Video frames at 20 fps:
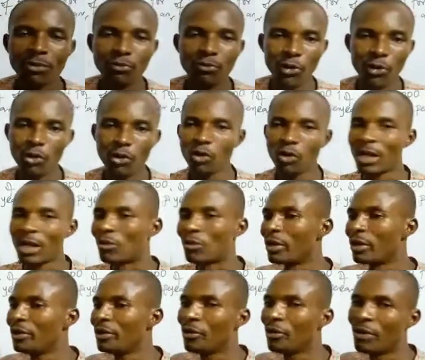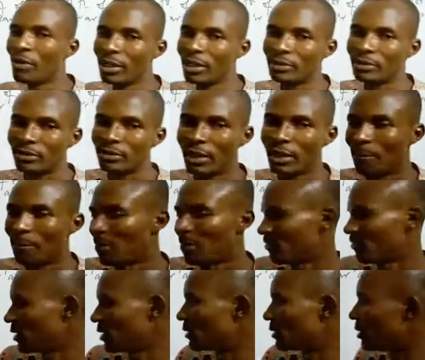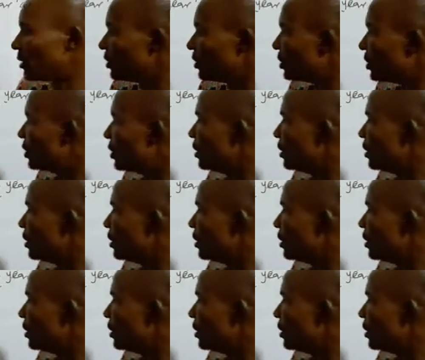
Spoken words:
for you to calculate the rate in percentage.